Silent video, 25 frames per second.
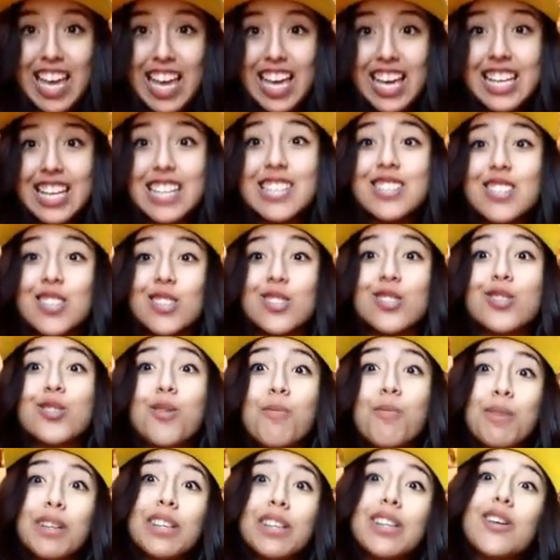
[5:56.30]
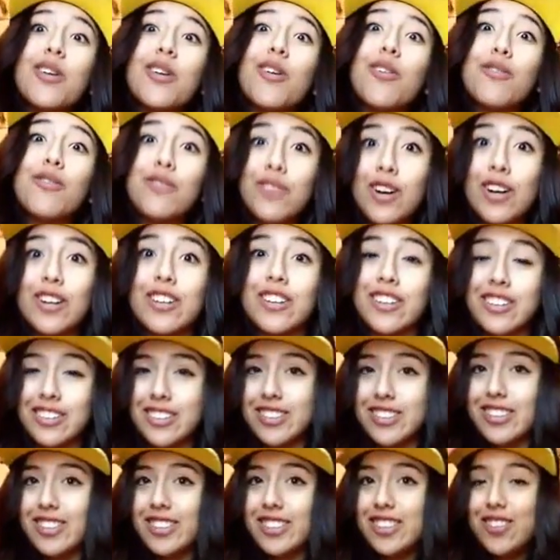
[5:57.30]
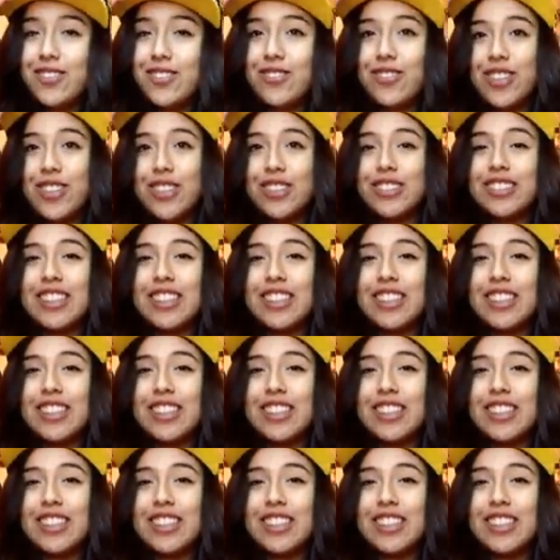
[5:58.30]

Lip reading: He's a stupid little fucker for